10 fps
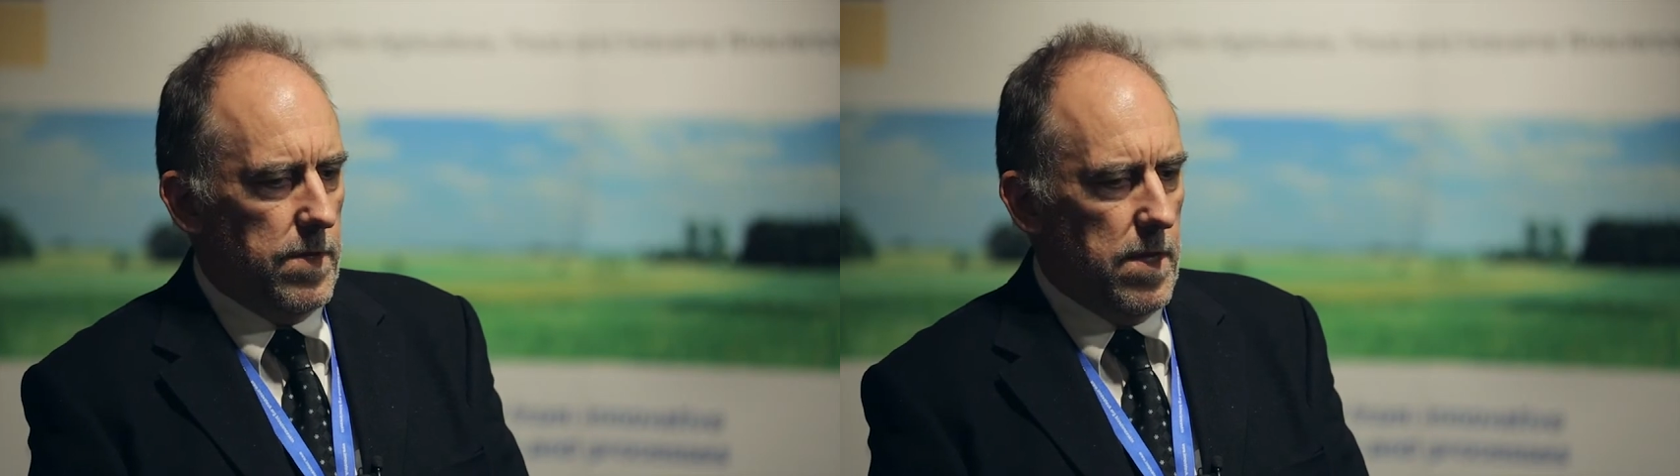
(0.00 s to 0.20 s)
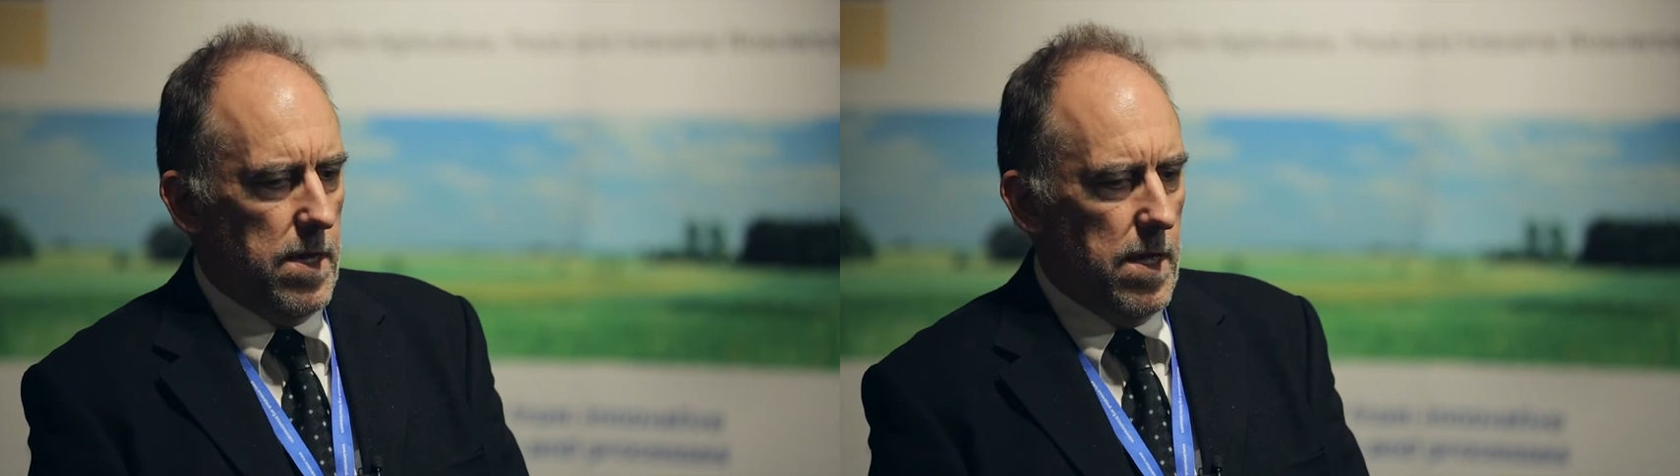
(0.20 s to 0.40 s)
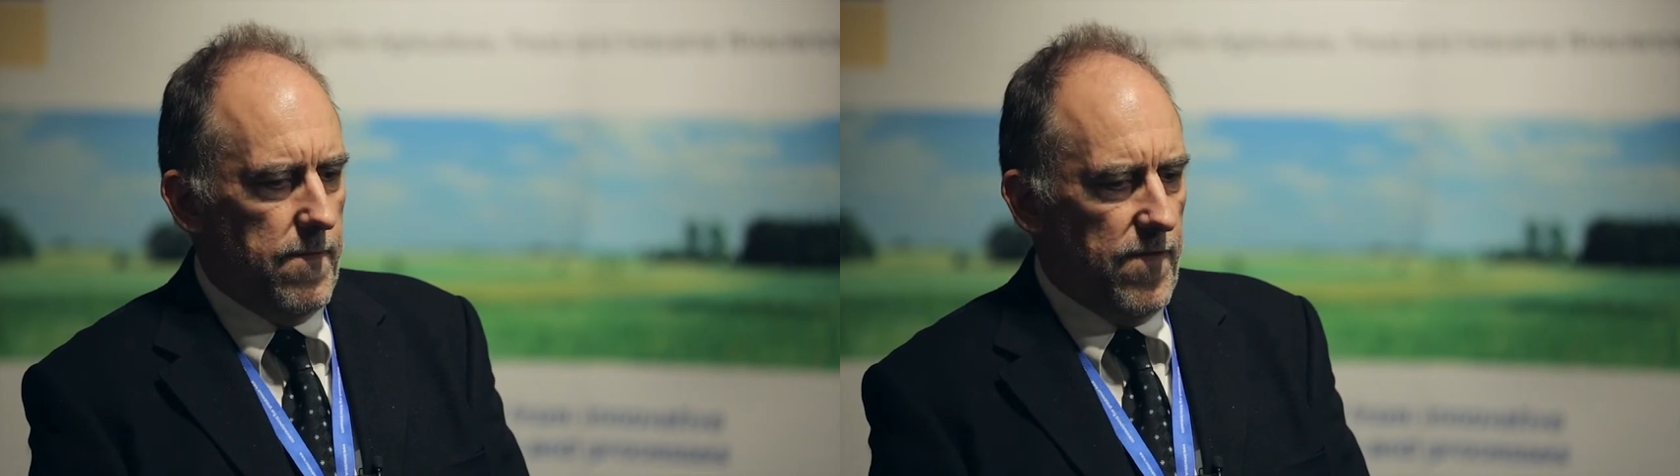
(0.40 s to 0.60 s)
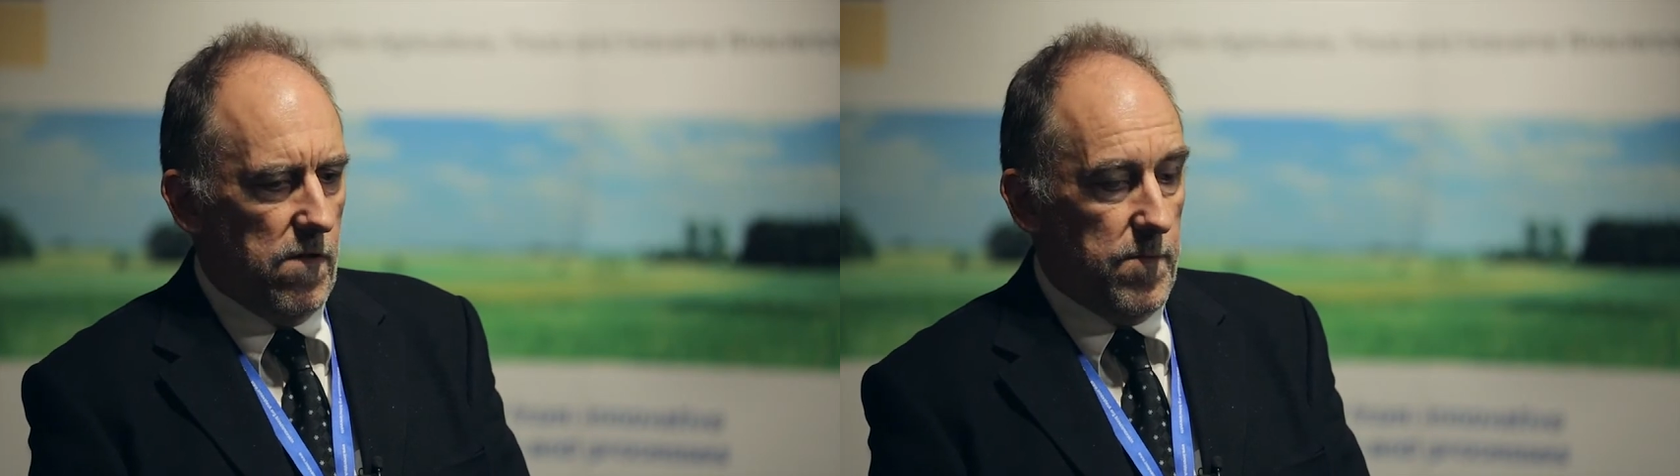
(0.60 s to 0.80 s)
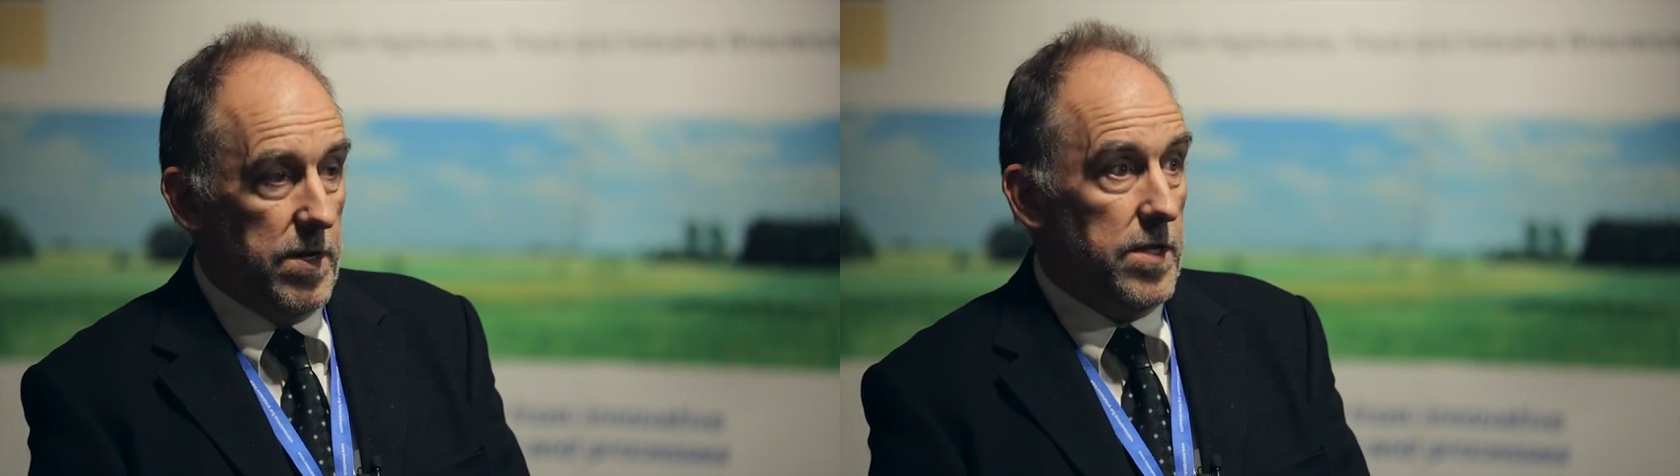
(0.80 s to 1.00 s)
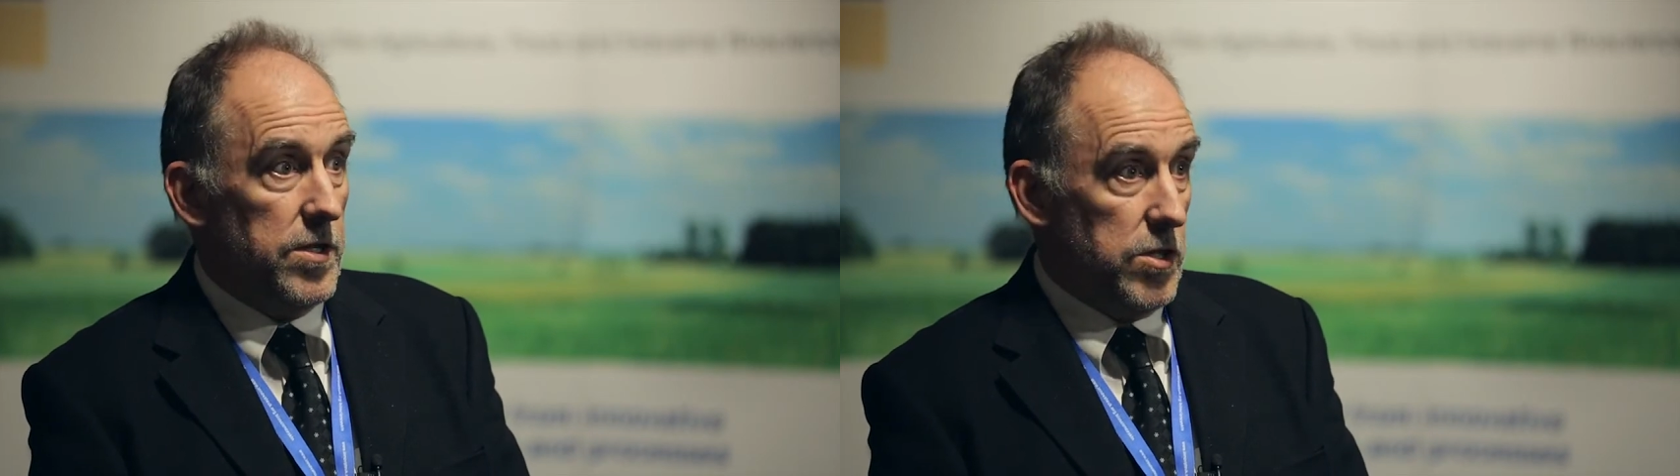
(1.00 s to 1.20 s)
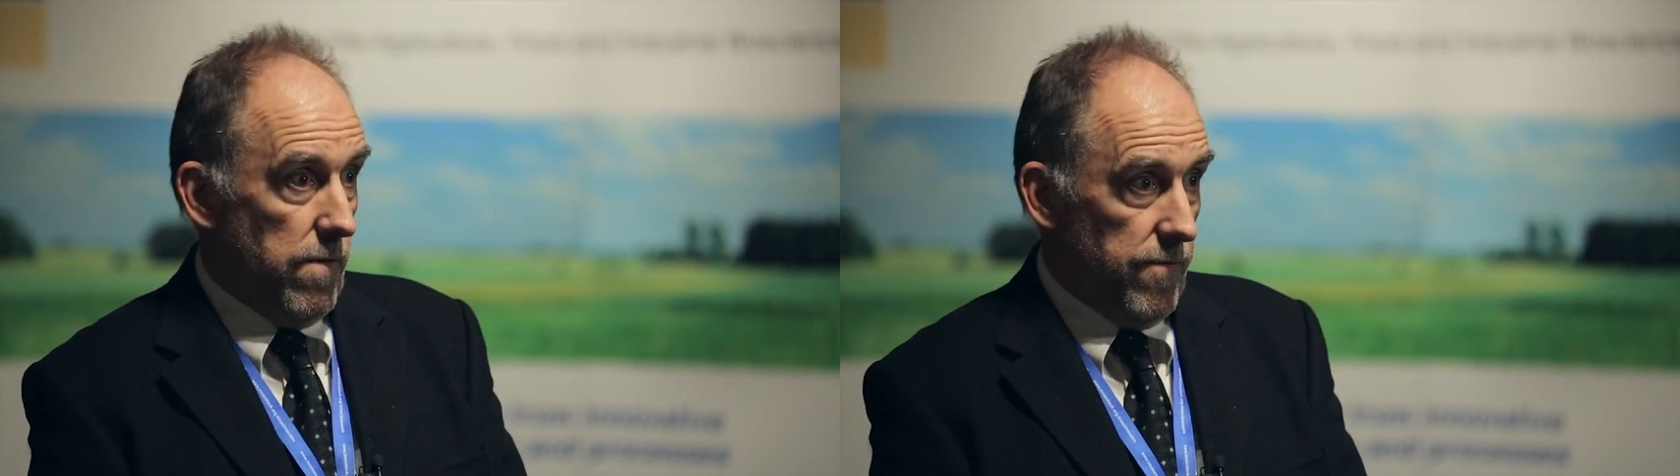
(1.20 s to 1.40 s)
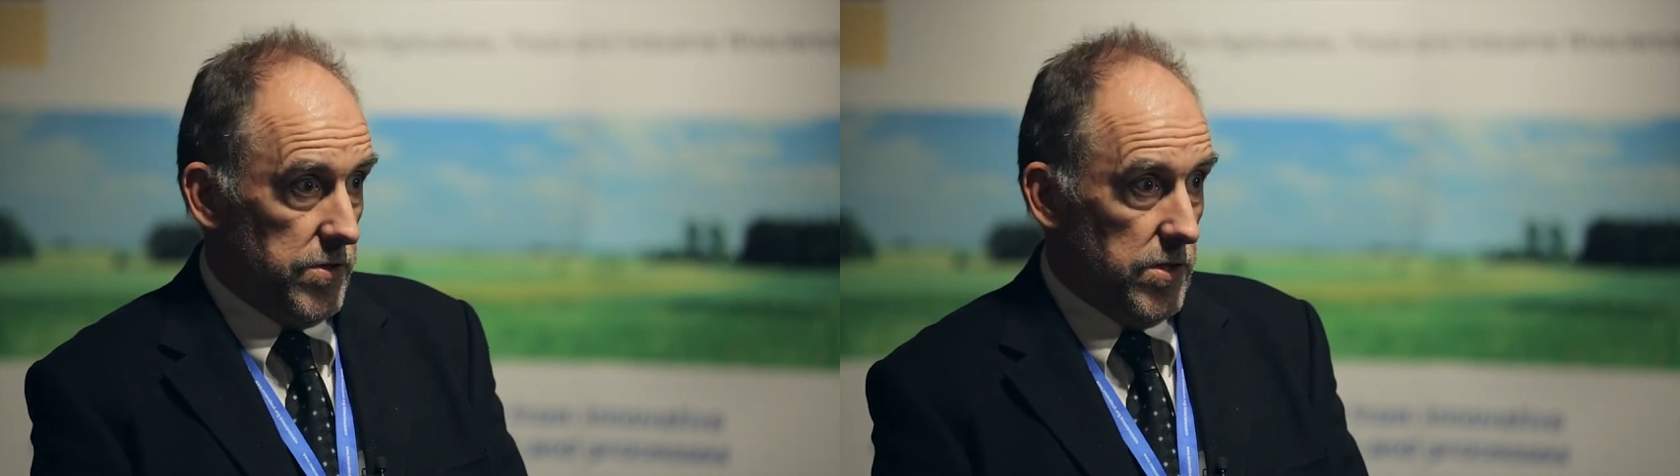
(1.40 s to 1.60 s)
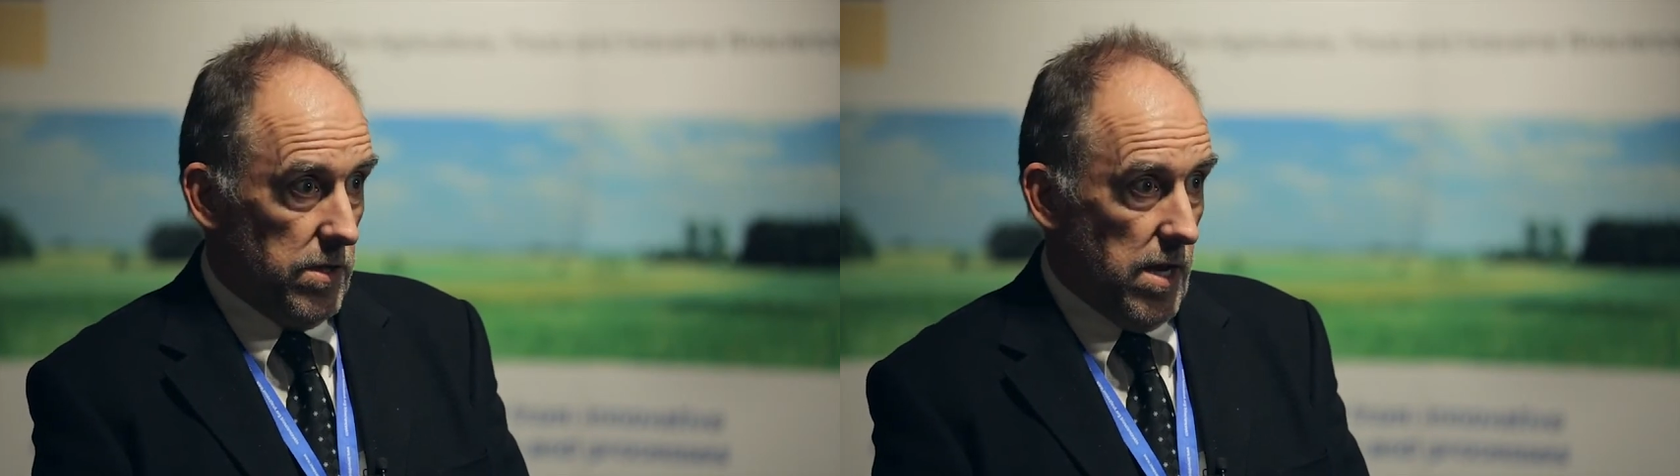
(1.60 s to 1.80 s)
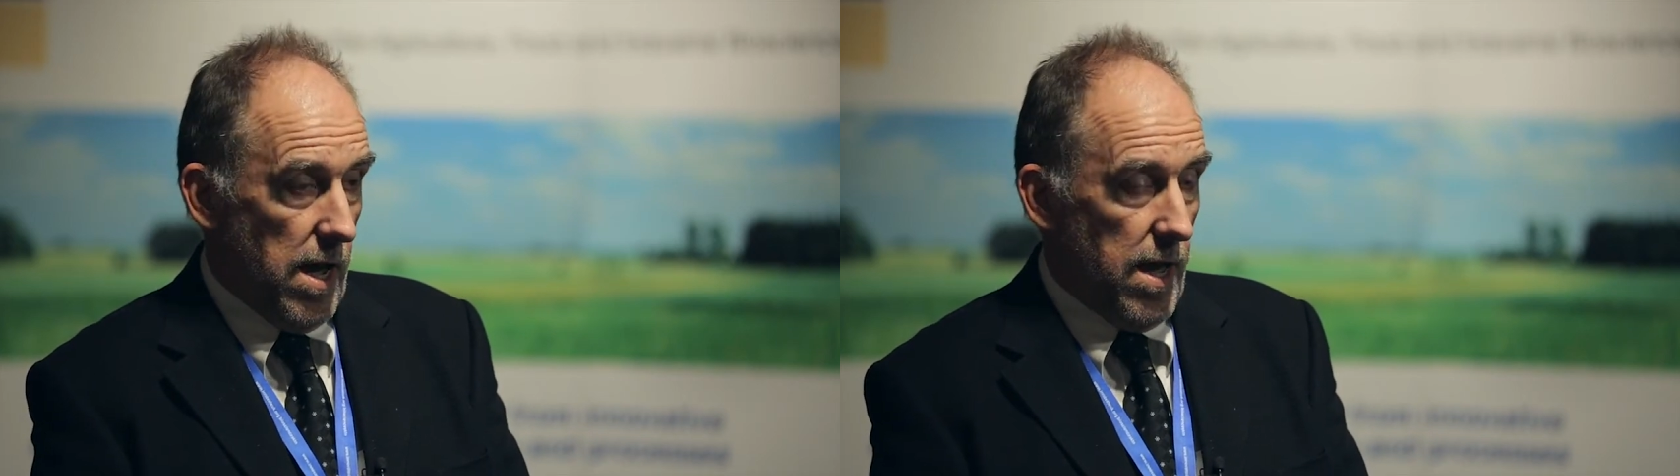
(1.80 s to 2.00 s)
the involvement in this conference
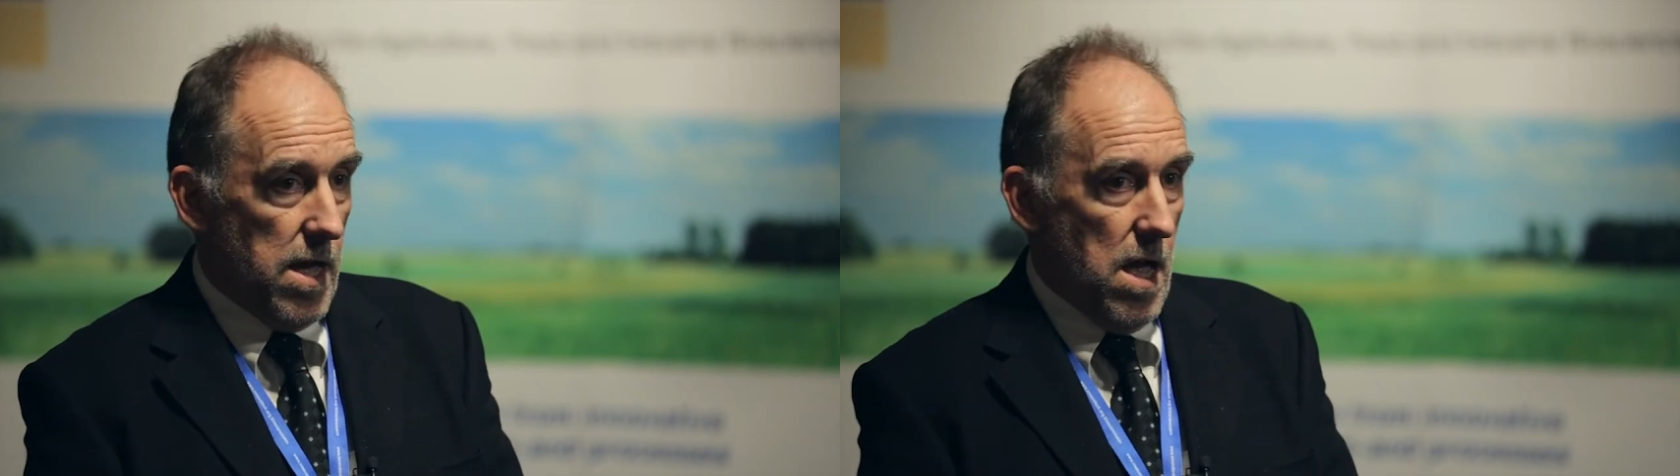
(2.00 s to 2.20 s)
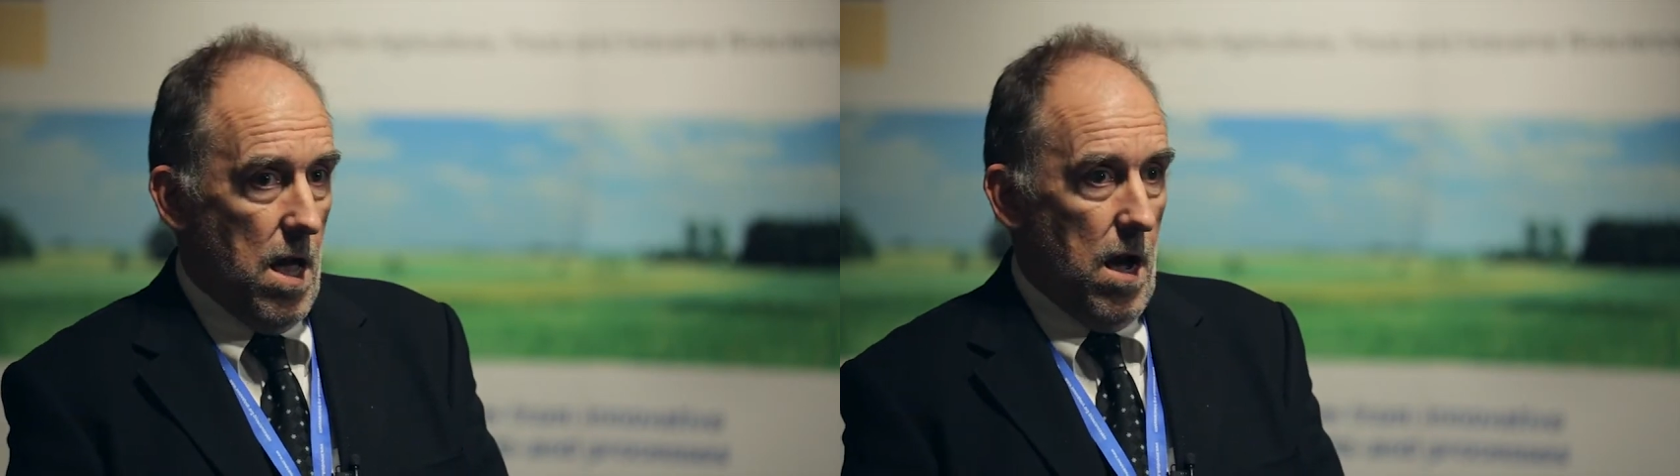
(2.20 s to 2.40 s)
today,